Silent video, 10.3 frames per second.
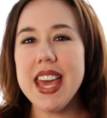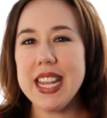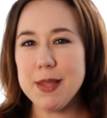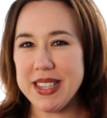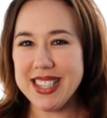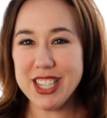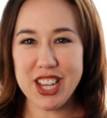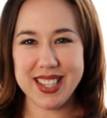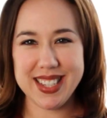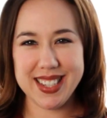It has been
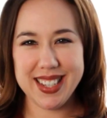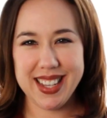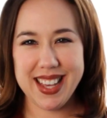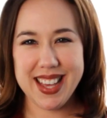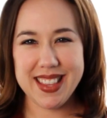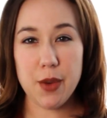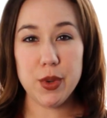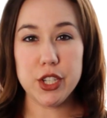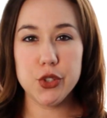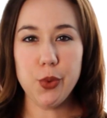suggested that
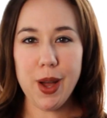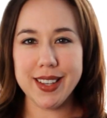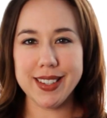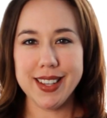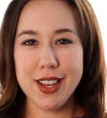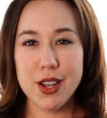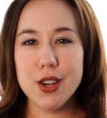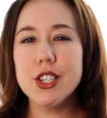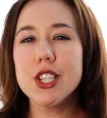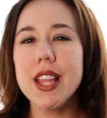when Schwann
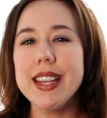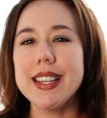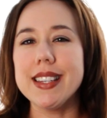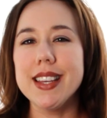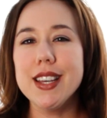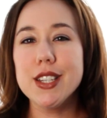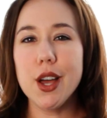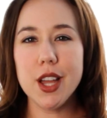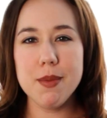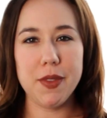heard Schleiden
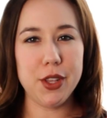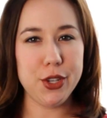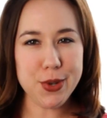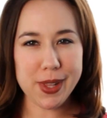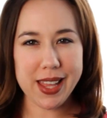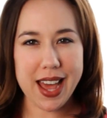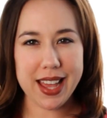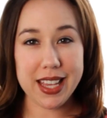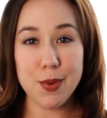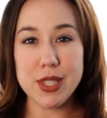talk about the
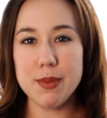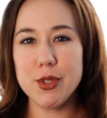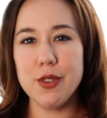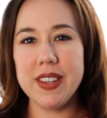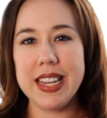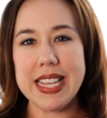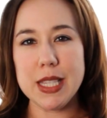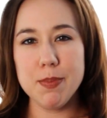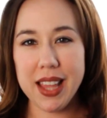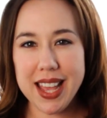nuclei he was observing in
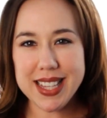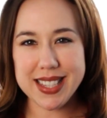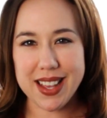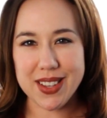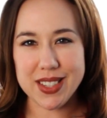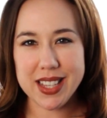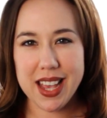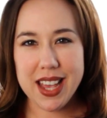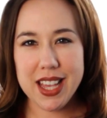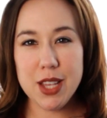his plant cells,
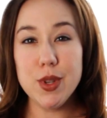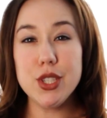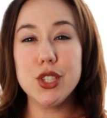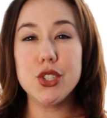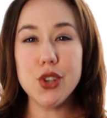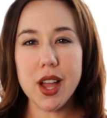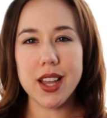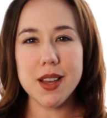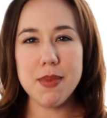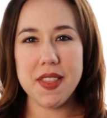he was
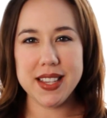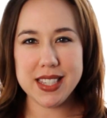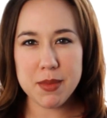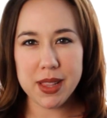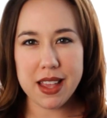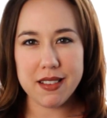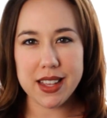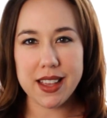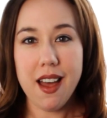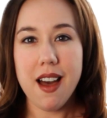struck by the
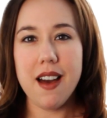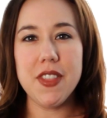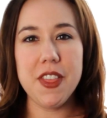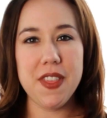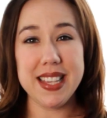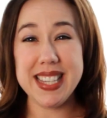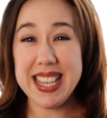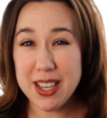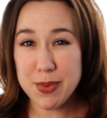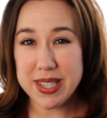similarity of the things
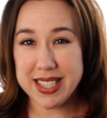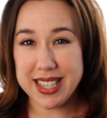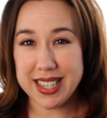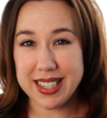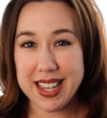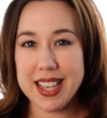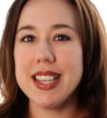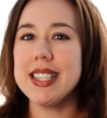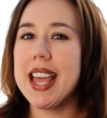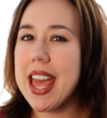he was seeing in
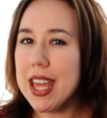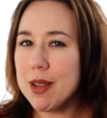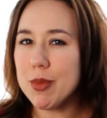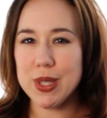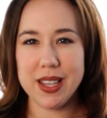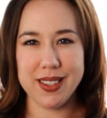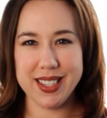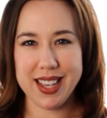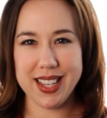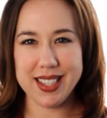his animal cell
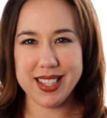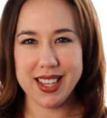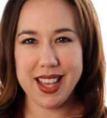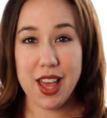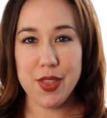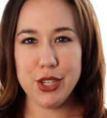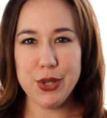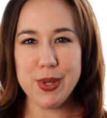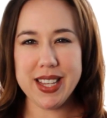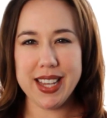studies. The
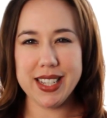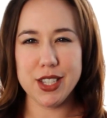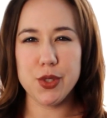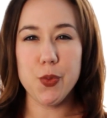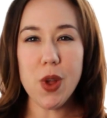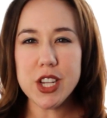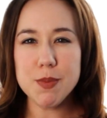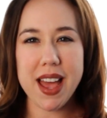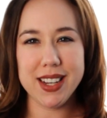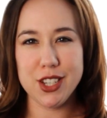two scientists
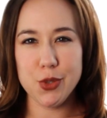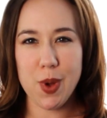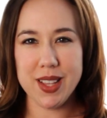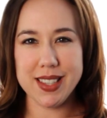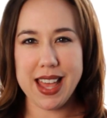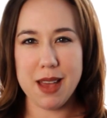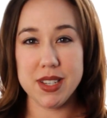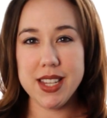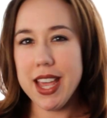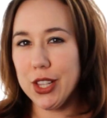rushed back to Schwann's lab
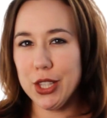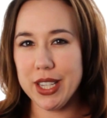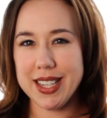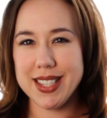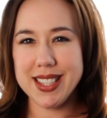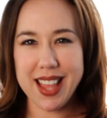to take a look at his